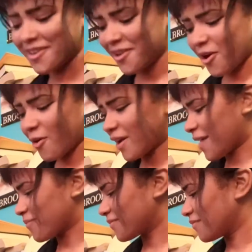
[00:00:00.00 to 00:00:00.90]
Okay,
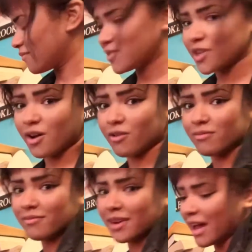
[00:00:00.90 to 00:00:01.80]
so
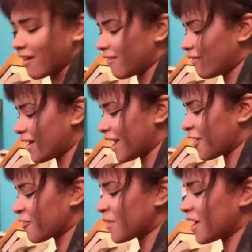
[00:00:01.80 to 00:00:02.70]
now I
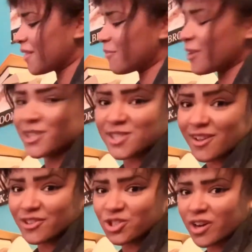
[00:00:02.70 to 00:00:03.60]
have my branches
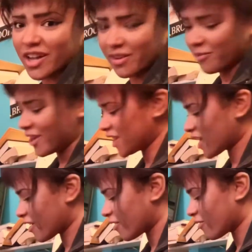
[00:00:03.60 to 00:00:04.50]
all dry and ready to
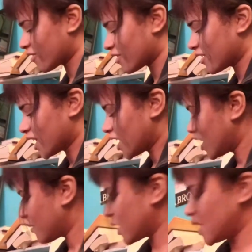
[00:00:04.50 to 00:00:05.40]
go.
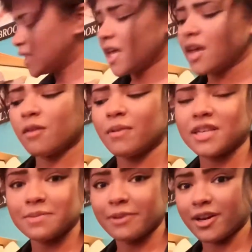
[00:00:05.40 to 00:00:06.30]
I'm going to take my
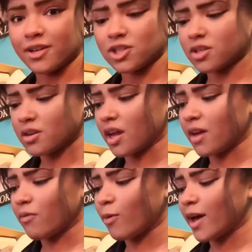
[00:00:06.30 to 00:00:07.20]
sponge, I
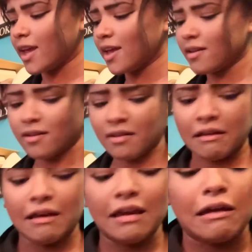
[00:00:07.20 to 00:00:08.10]
have wet it
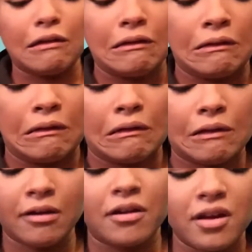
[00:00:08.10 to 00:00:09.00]
and
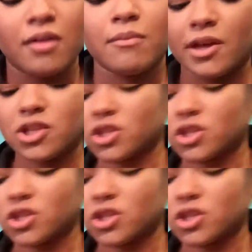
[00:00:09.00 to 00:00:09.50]
made sure